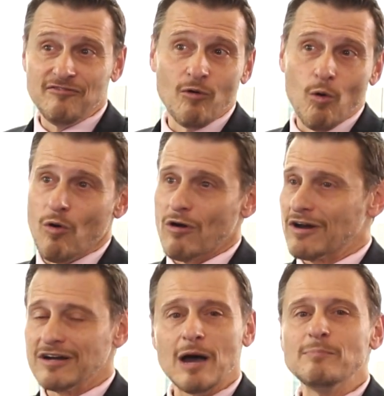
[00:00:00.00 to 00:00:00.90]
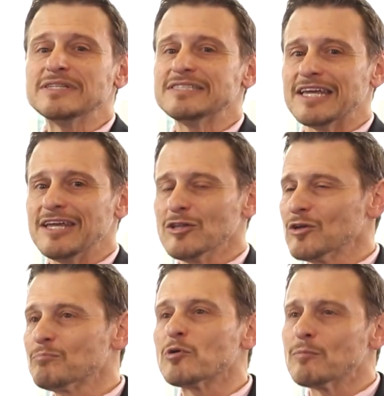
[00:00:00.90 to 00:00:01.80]
for a
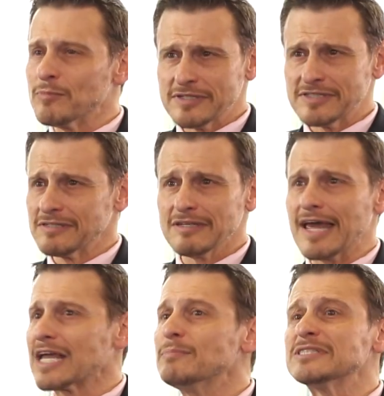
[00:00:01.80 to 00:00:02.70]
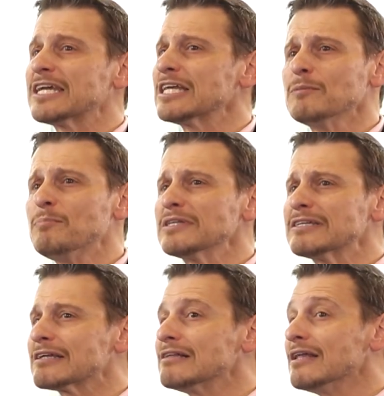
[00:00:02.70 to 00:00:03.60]
particular purpose, like a particular
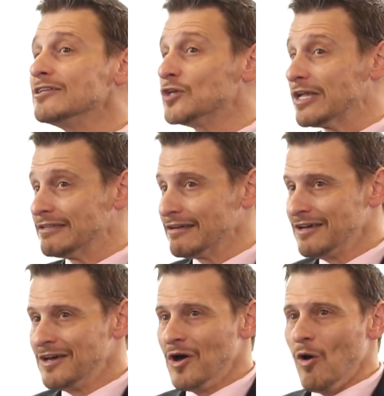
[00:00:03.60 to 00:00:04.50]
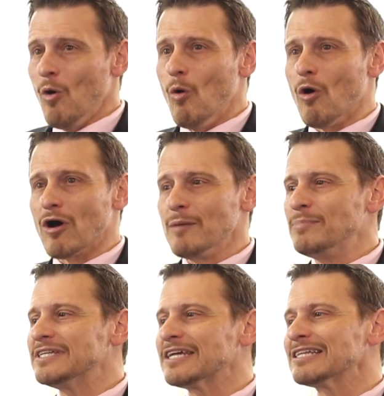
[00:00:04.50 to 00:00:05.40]
political agenda or a
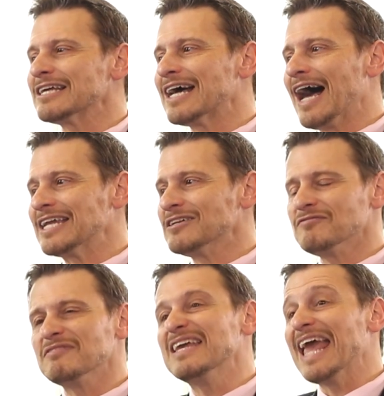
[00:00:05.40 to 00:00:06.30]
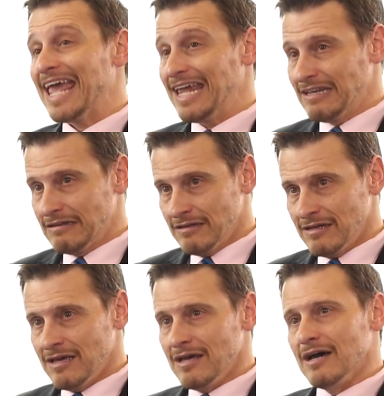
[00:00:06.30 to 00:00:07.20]
particular kind of gain,
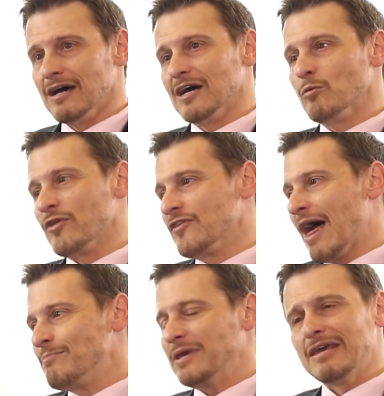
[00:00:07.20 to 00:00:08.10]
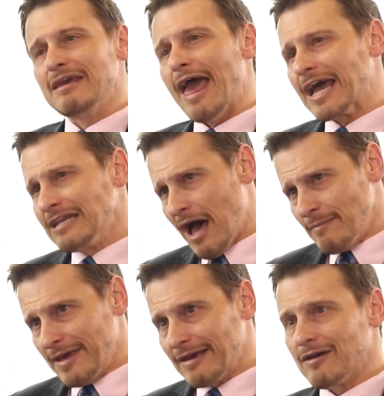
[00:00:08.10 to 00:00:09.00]
whether that be
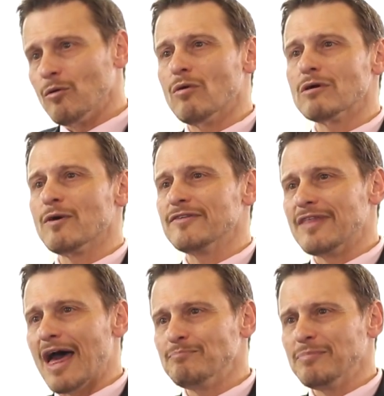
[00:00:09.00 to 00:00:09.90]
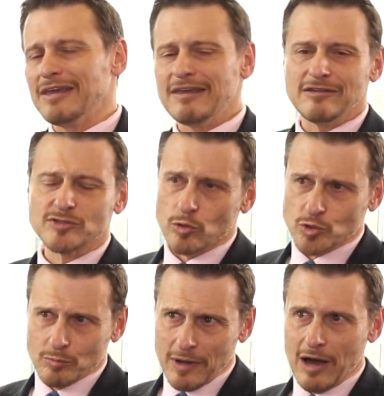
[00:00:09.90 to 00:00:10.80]
economic or whether that be
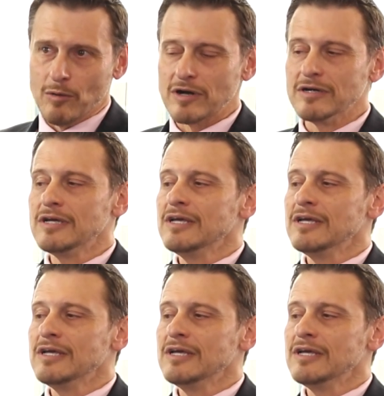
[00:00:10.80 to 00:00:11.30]
social power.